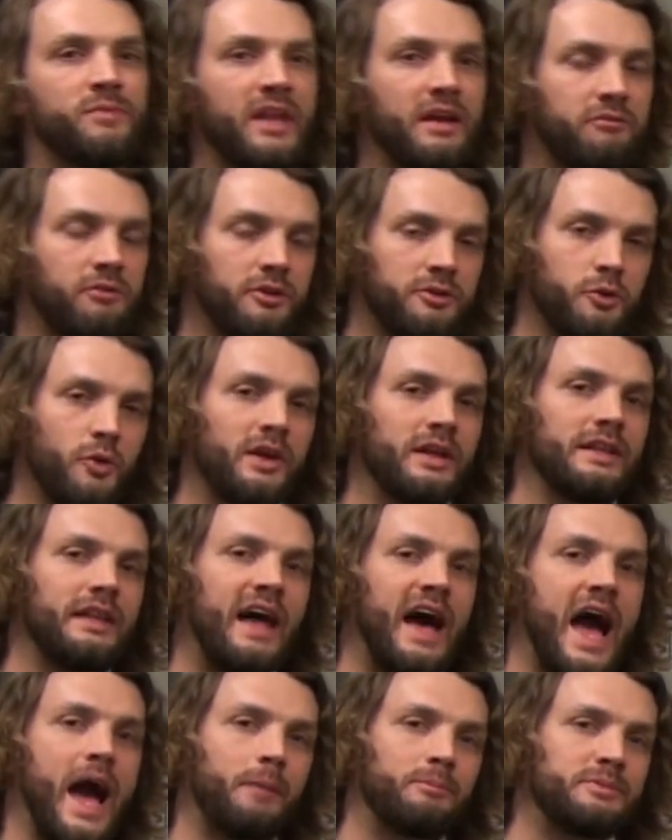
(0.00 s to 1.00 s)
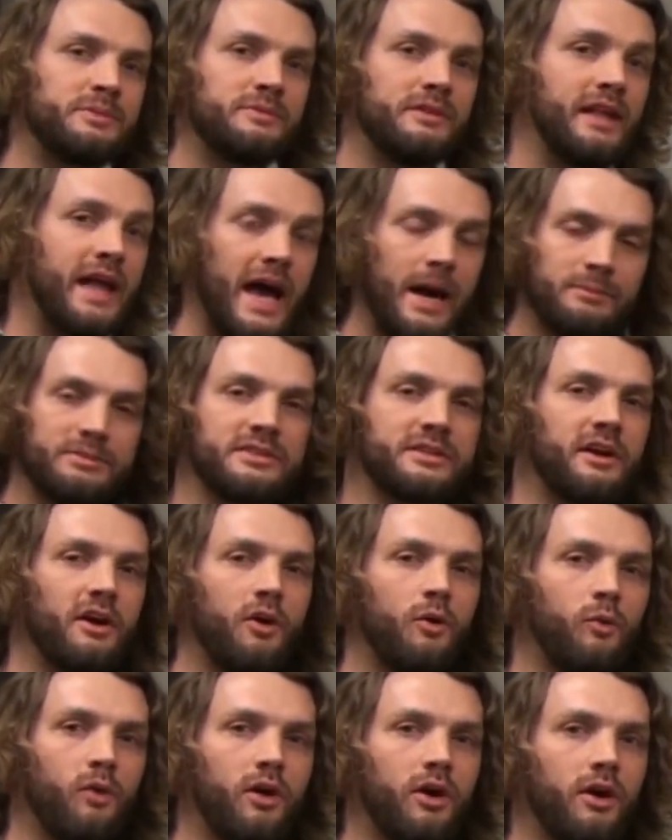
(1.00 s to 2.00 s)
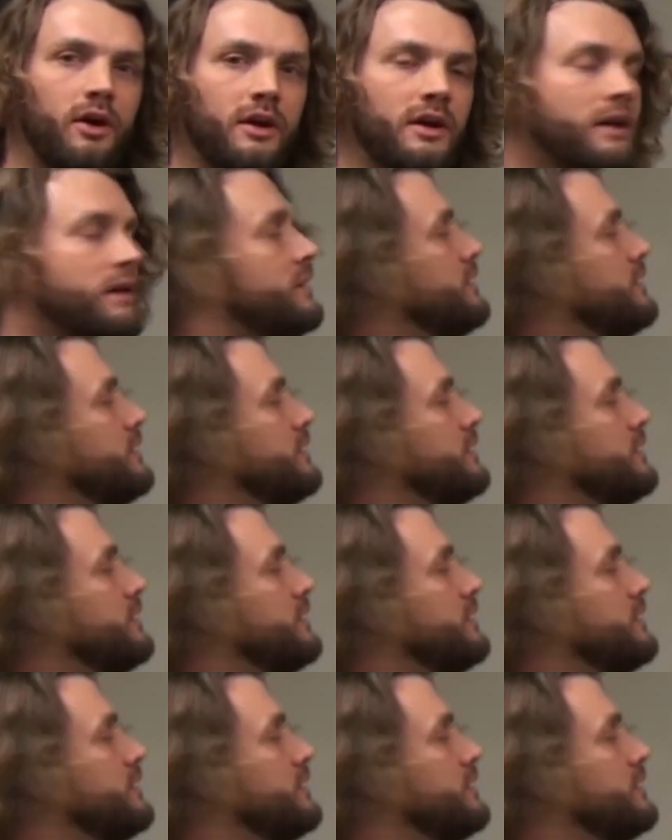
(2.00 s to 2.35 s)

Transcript: if we're doing lab scale work,